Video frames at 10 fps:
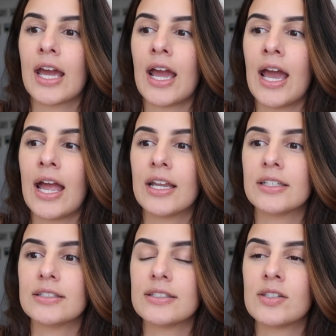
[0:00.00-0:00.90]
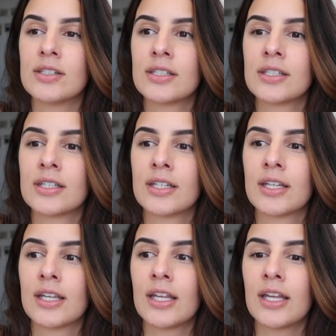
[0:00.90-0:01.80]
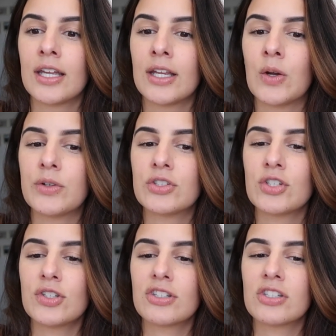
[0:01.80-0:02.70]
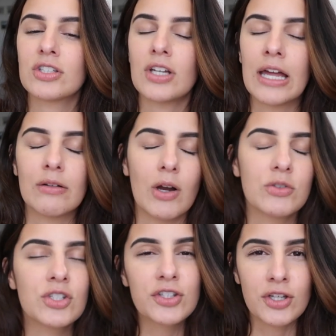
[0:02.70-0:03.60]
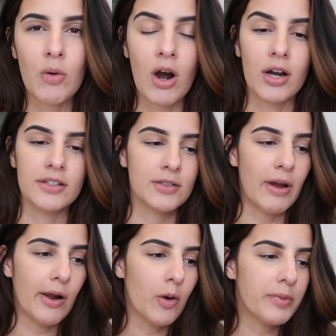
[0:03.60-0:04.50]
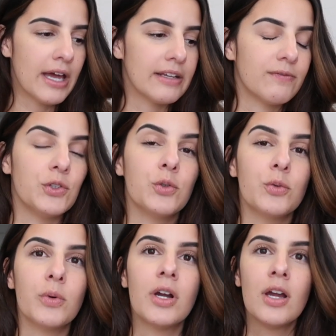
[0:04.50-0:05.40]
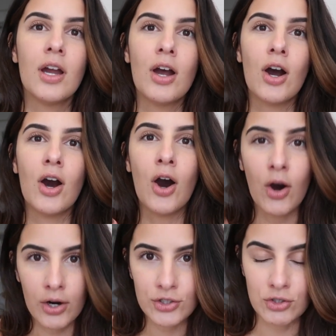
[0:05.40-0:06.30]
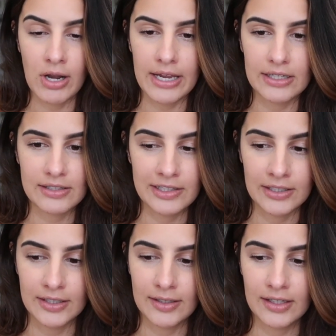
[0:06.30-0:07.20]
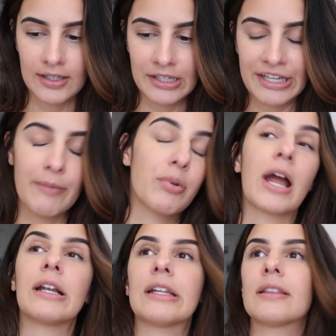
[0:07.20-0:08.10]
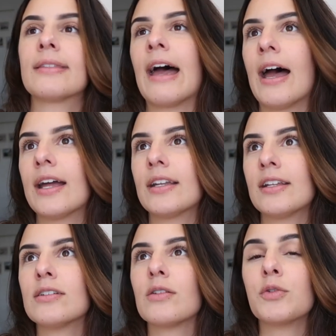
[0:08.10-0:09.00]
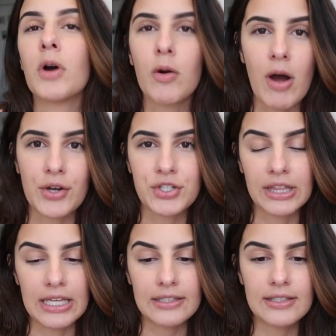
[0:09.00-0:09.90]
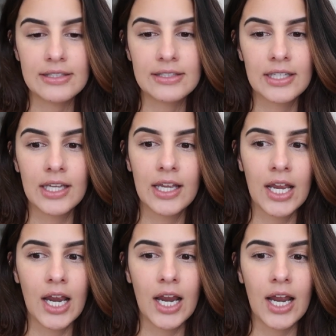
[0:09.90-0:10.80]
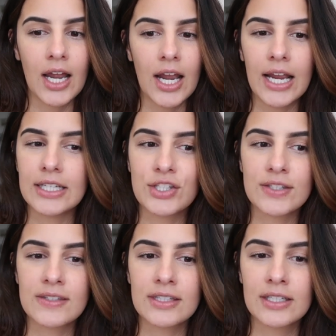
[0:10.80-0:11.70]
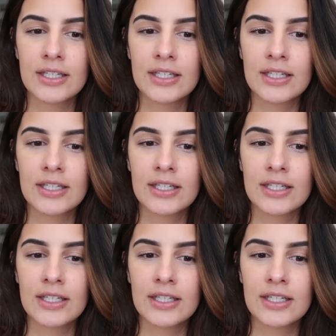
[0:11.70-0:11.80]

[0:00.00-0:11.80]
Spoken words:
And, you know, it's just, I don't know, it's just so hard. So I hope that if you are trying to get pregnant, that, you know, if you are watching this, it's,